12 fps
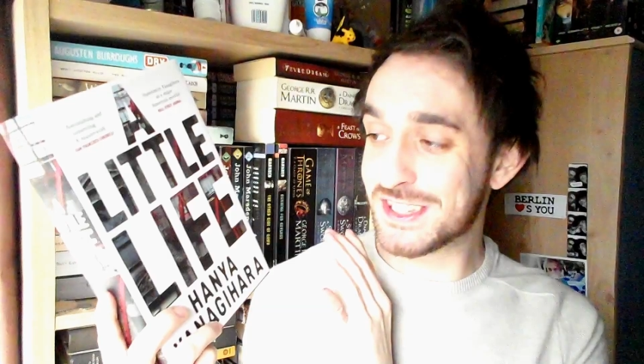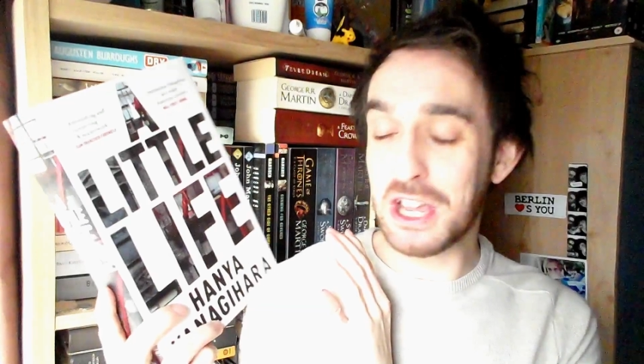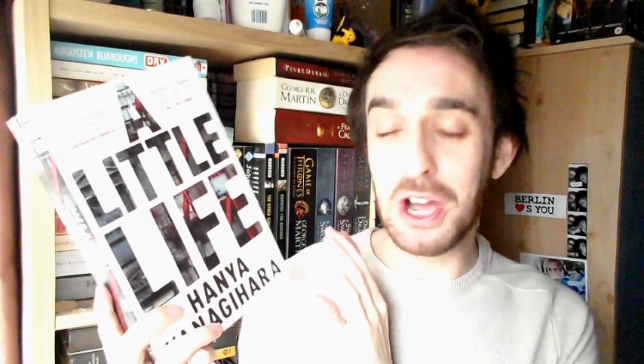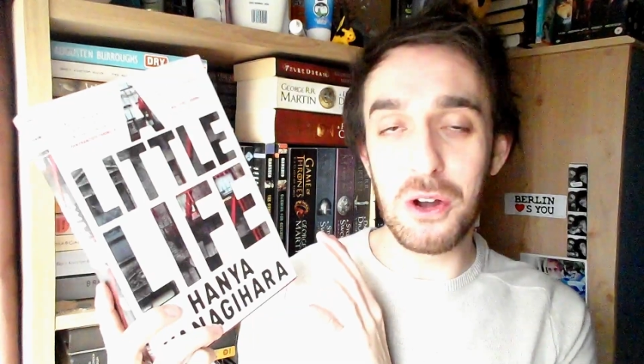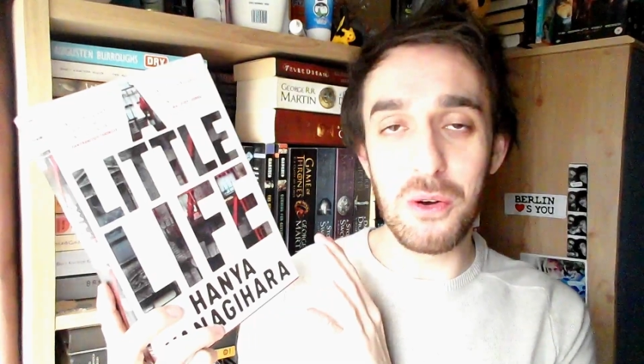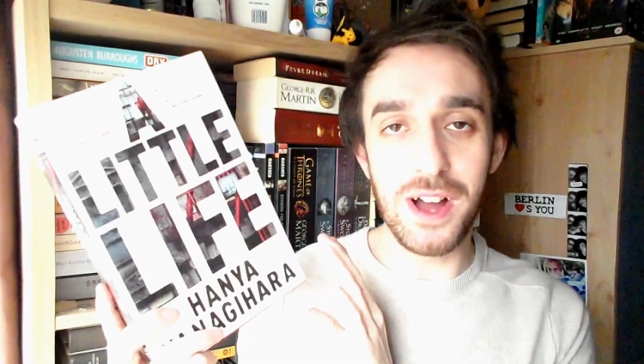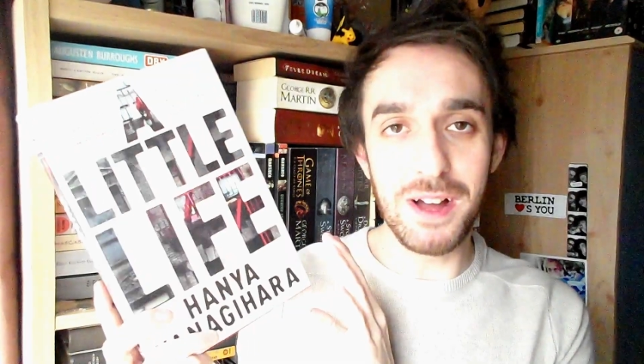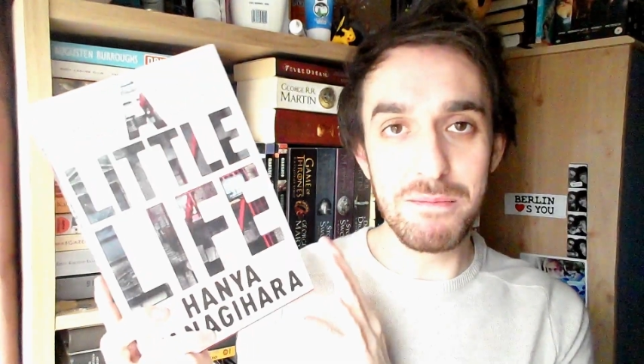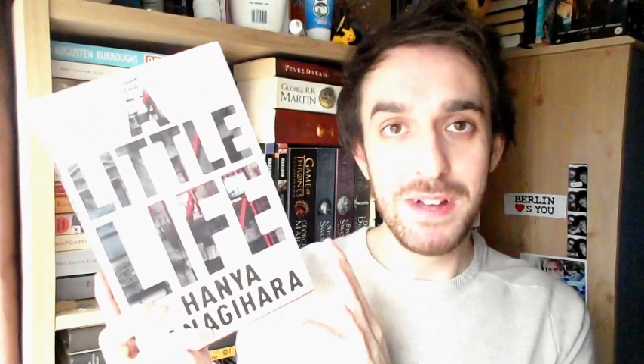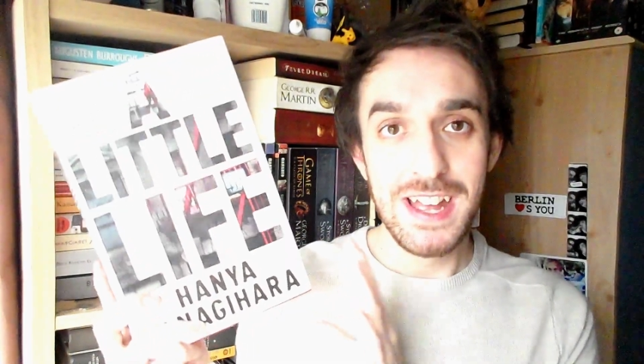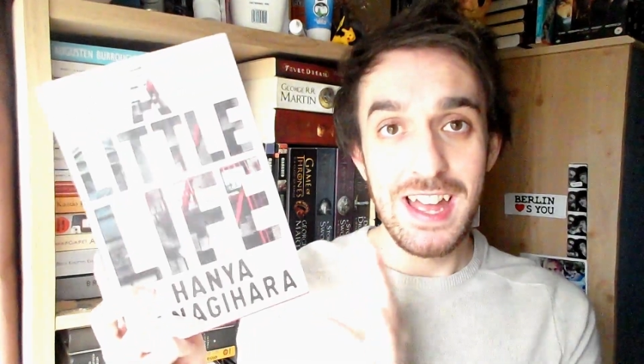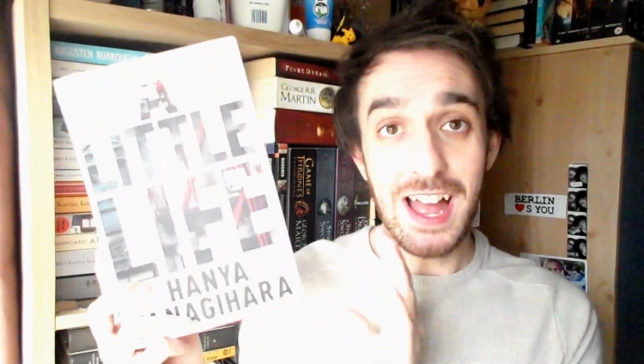
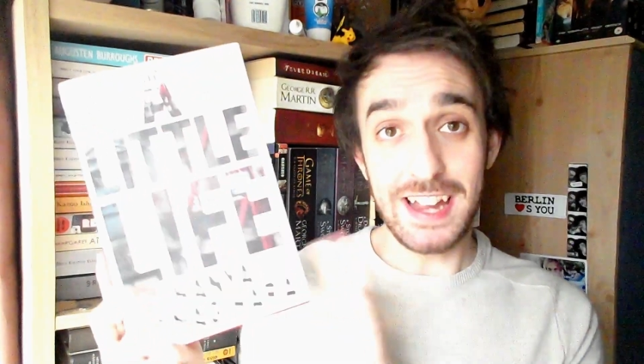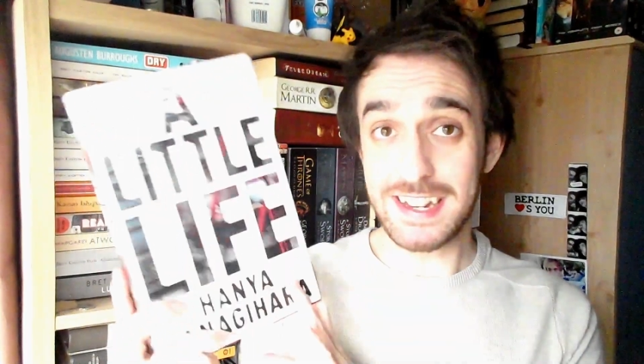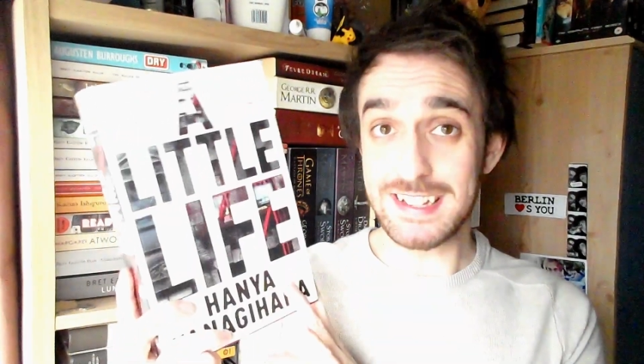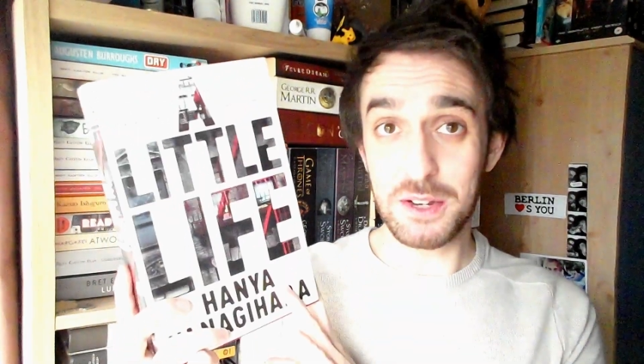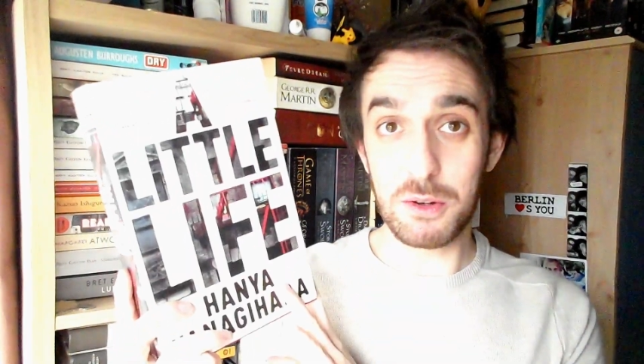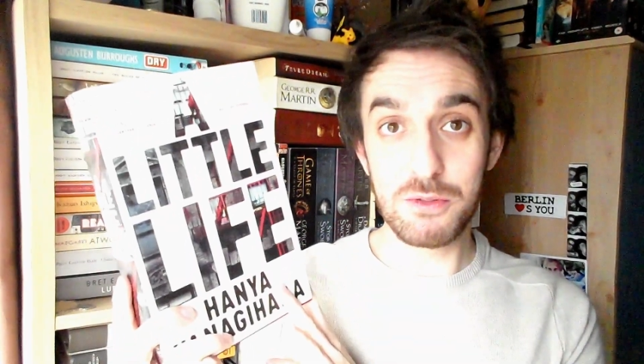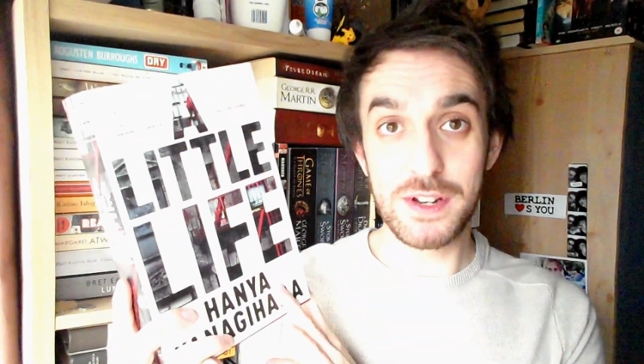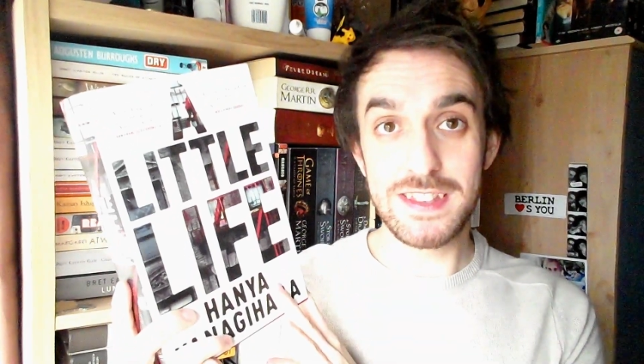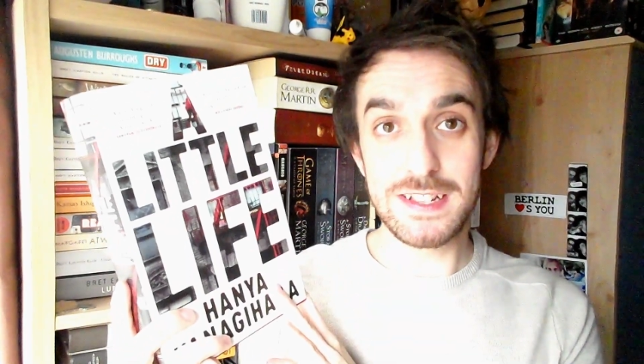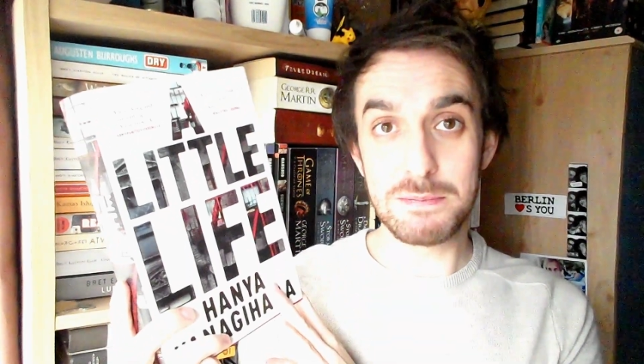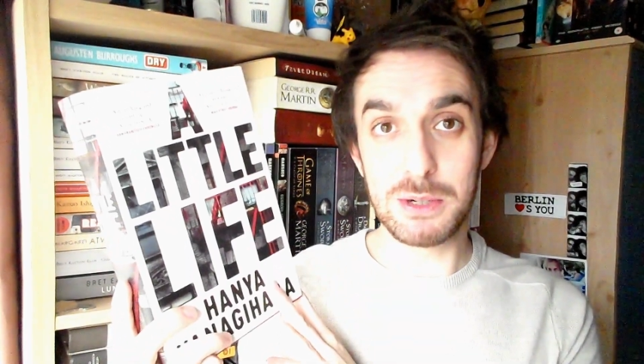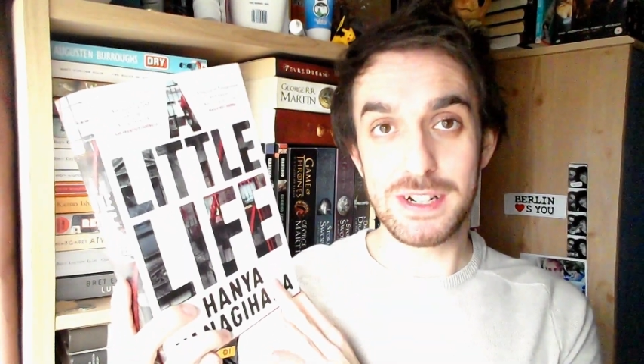so I guess I will read
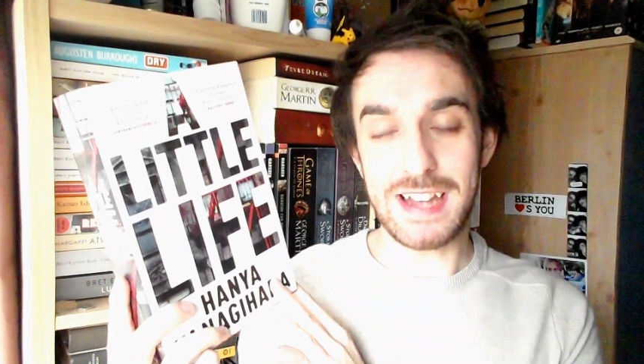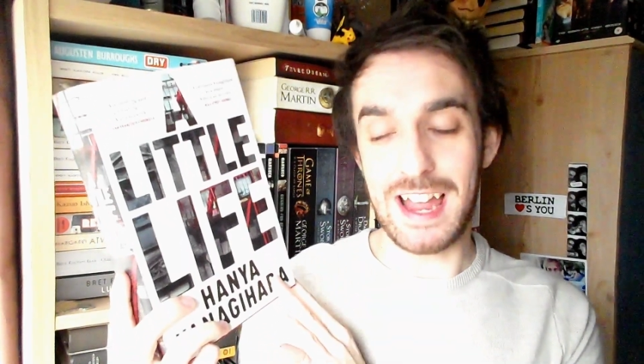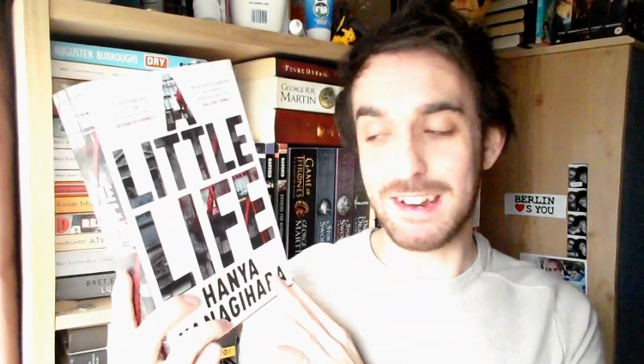this book